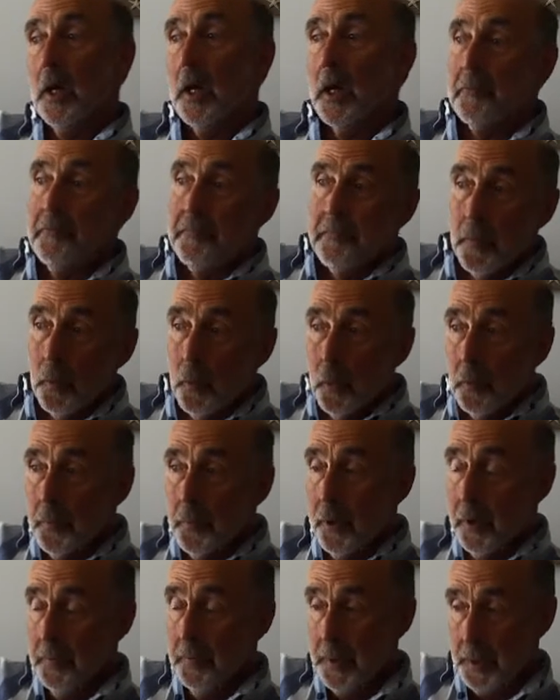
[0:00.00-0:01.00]
Um, well,
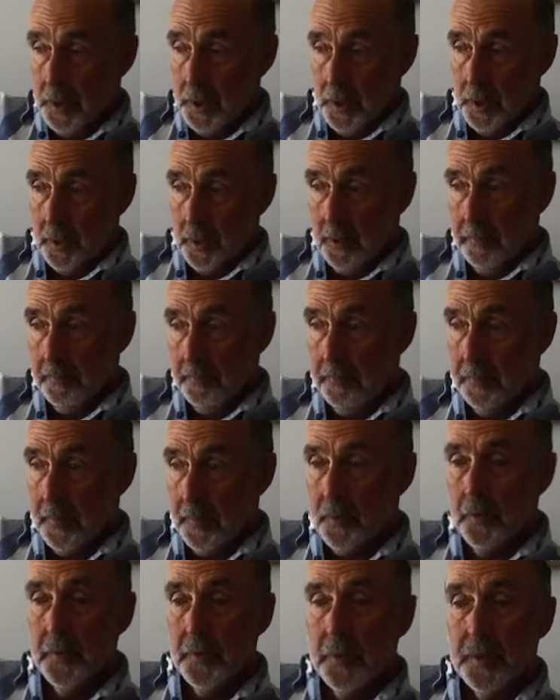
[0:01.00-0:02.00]
pretty much um,
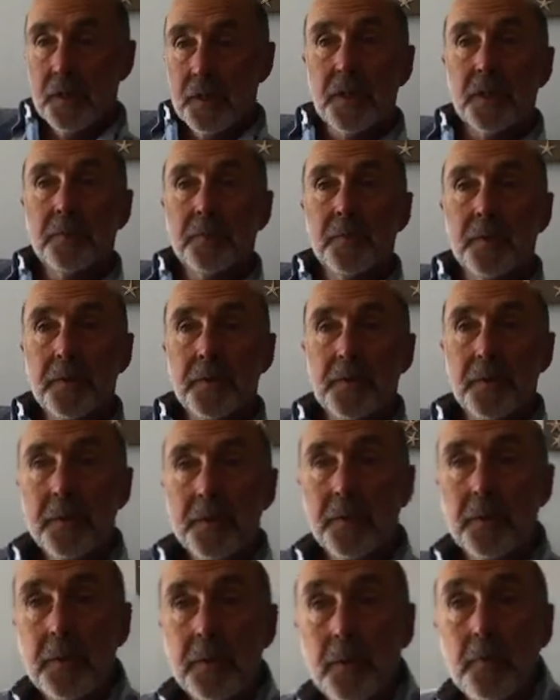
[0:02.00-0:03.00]
through the assessment as
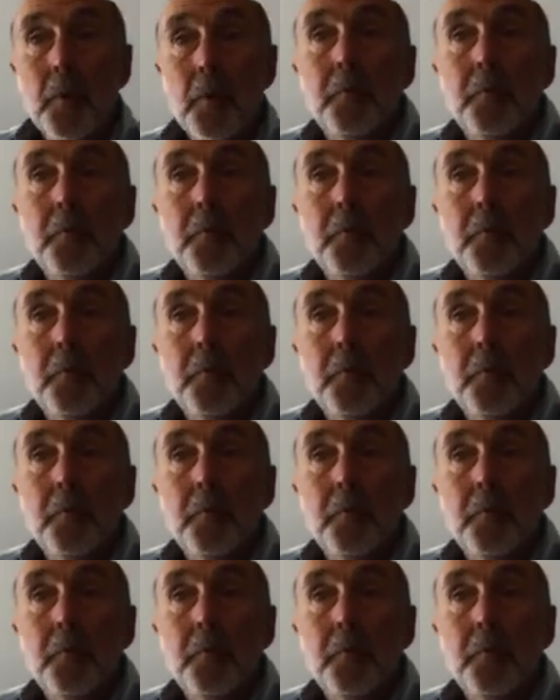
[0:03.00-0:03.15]
I did.